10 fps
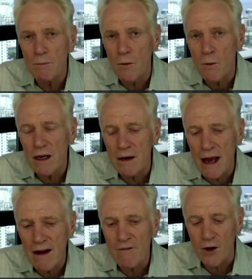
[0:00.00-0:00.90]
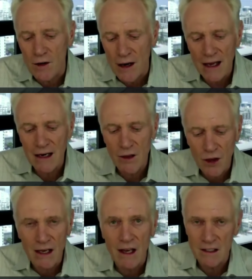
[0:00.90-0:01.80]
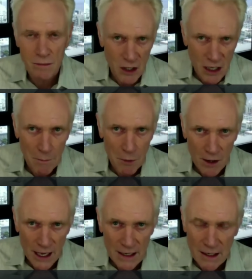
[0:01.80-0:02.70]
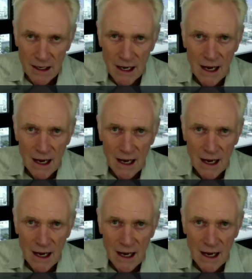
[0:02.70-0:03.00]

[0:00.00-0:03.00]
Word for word: whenever anything gets manipulated